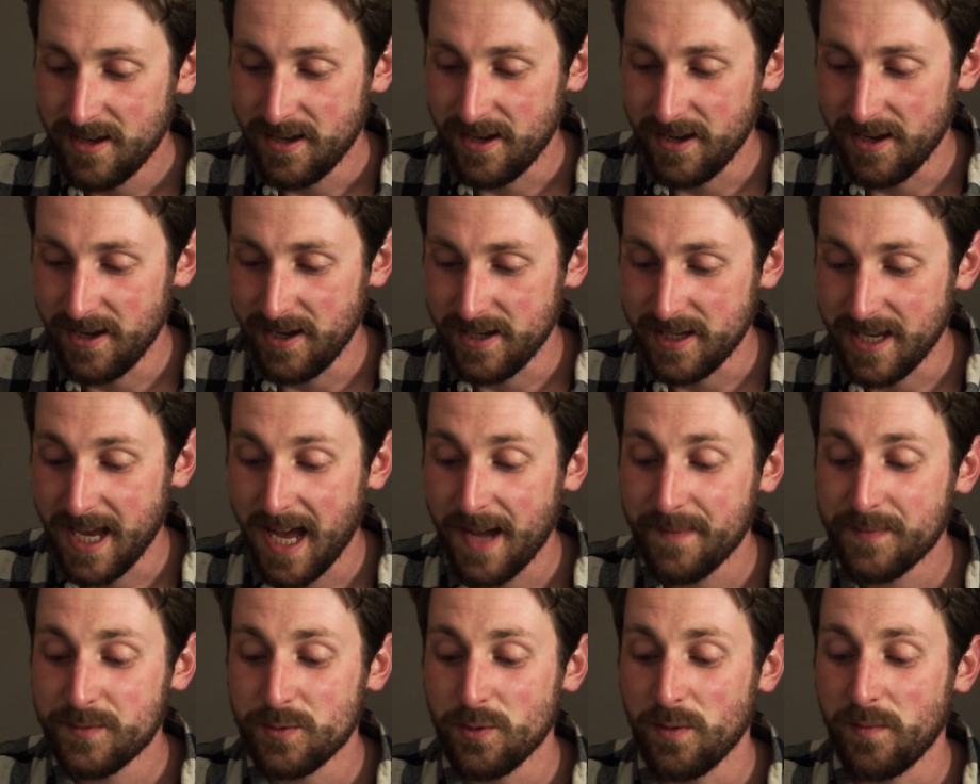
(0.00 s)
You
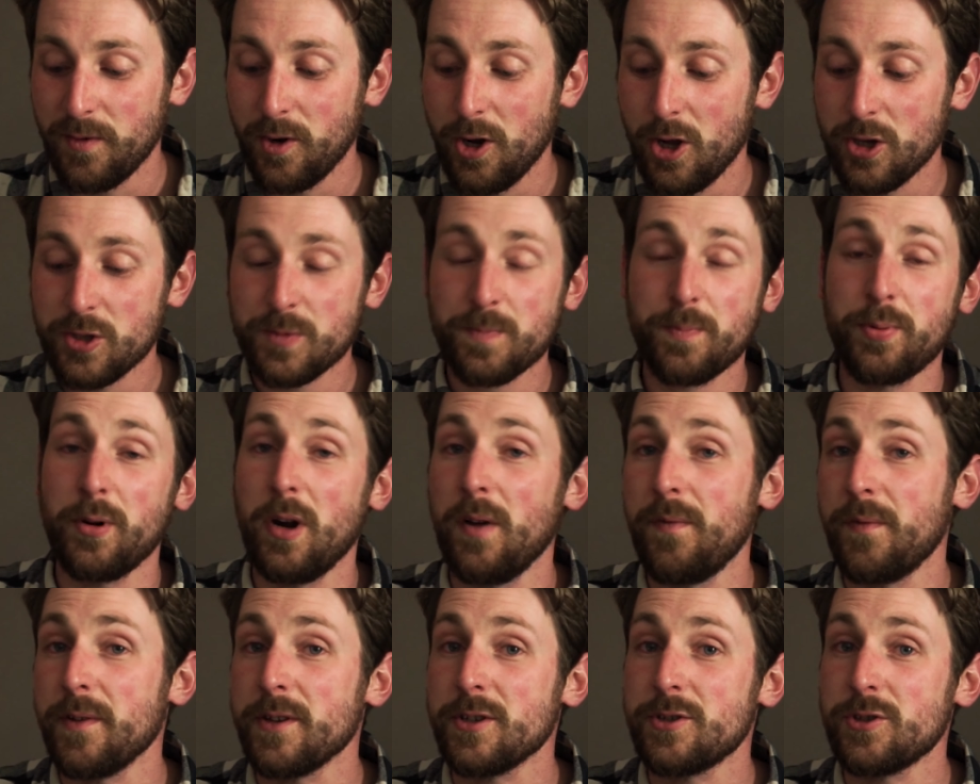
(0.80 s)
have to have lost
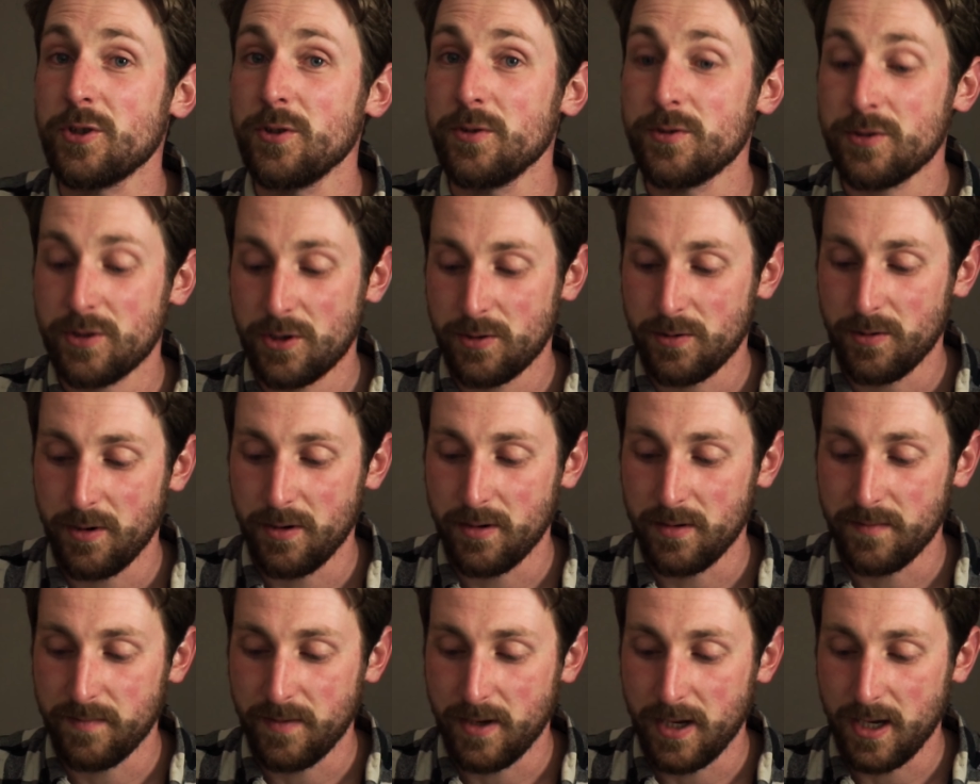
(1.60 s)
profits due to
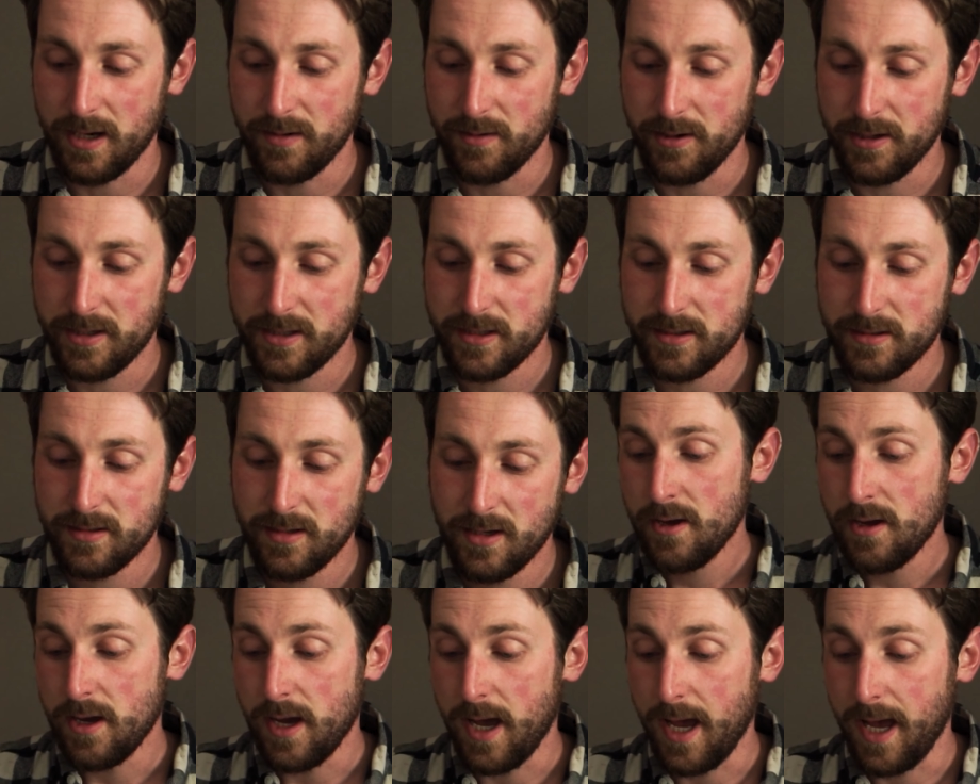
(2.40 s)

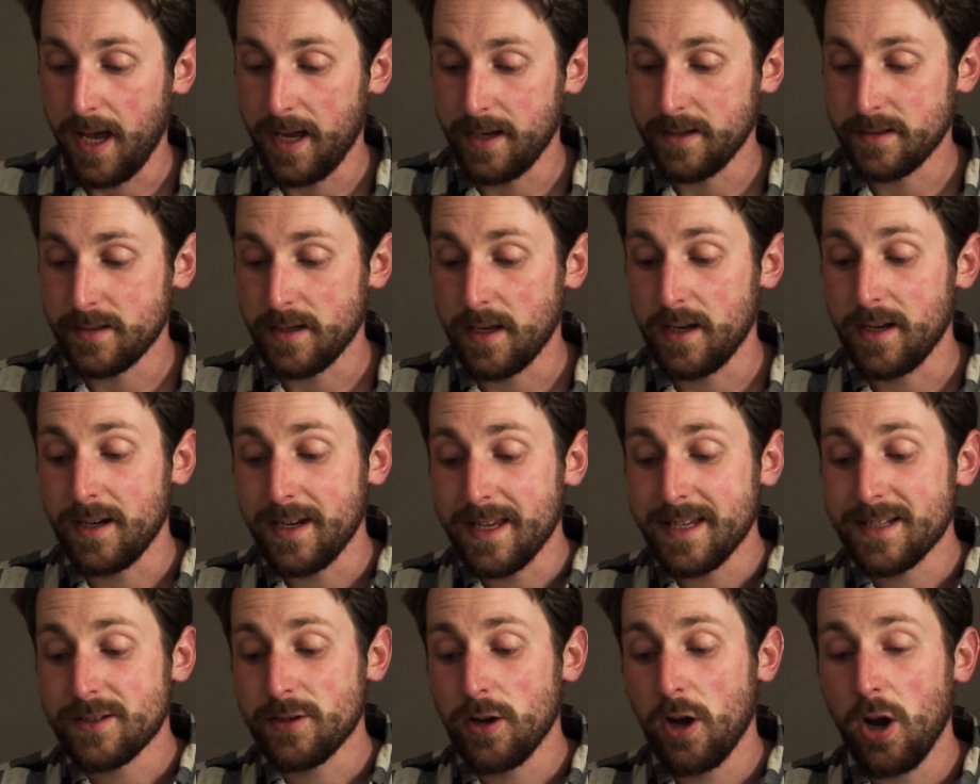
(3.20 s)
coronavirus, and at
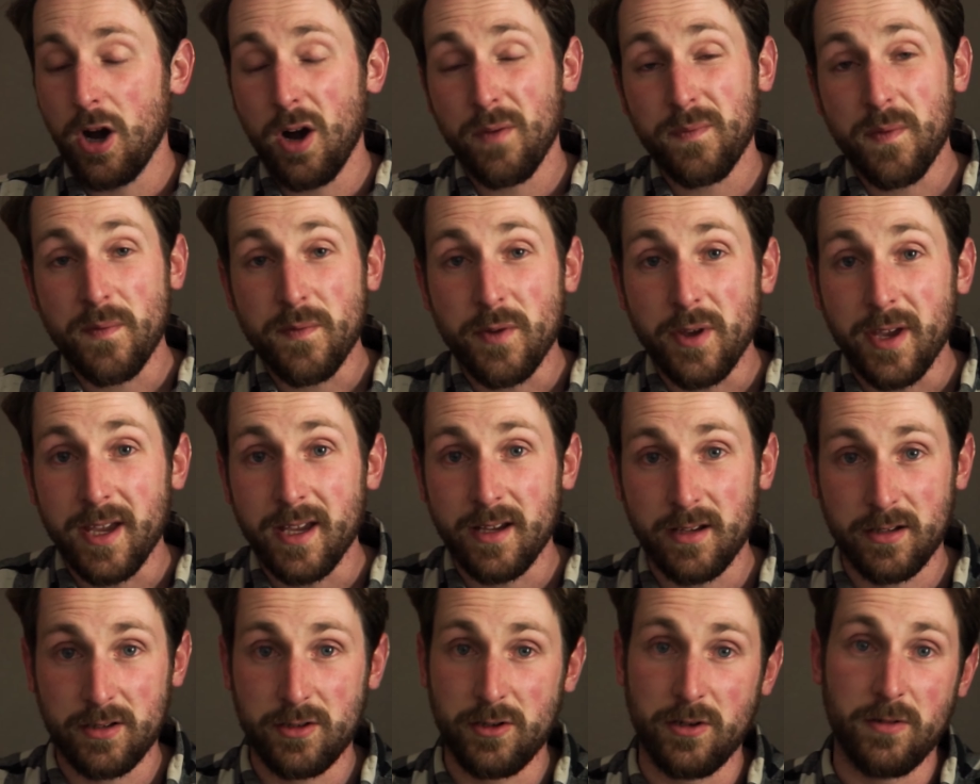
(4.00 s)
least half of your
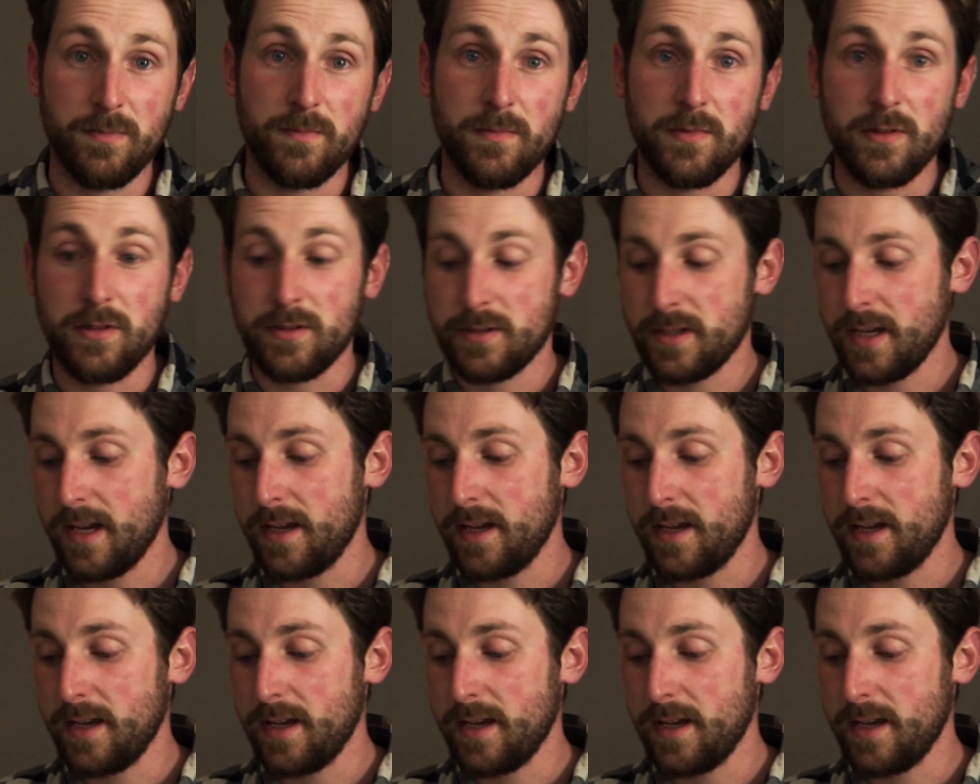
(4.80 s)
income